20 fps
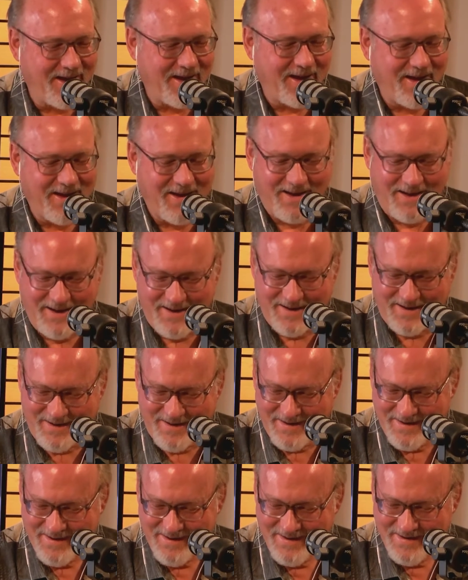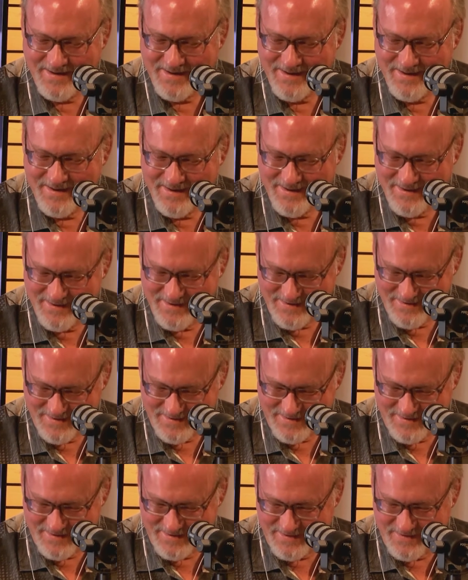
all of them are too pornographic and